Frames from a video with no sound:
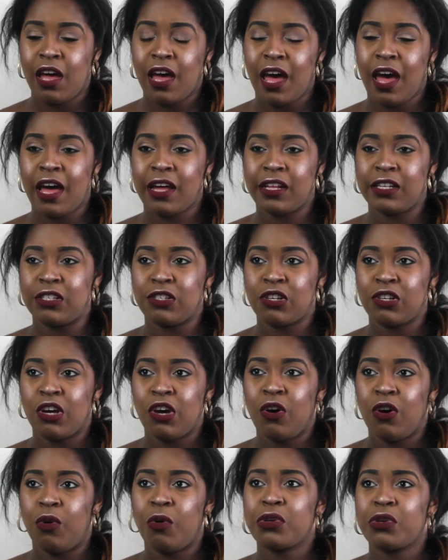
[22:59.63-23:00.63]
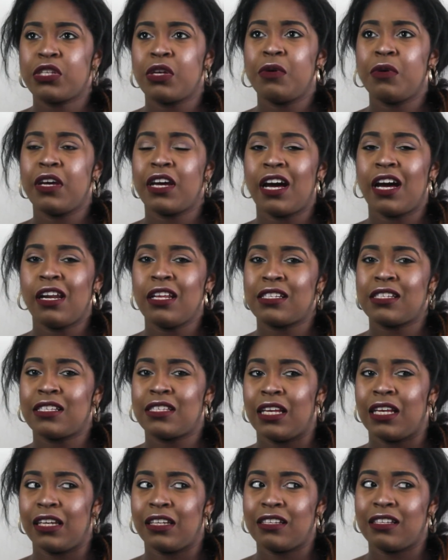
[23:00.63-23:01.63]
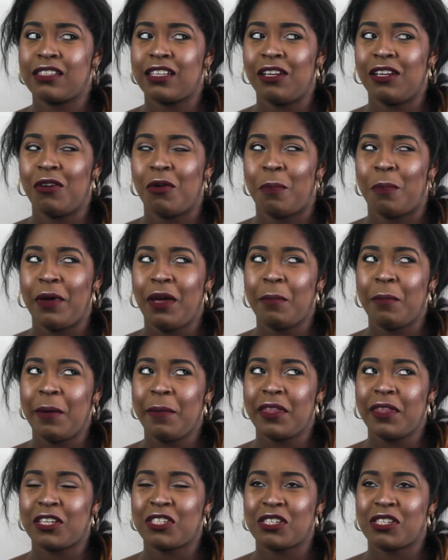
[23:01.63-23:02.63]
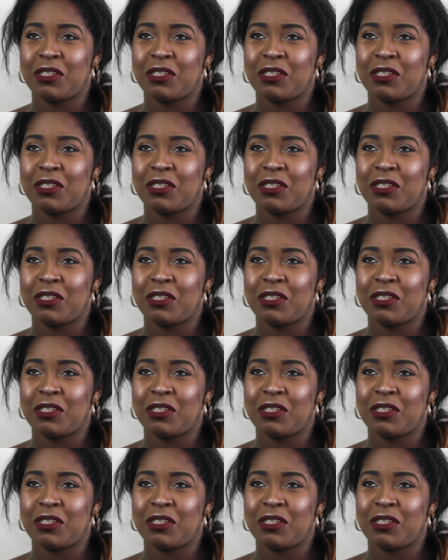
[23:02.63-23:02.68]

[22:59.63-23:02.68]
And also it kind of stings a little bit. Maybe that's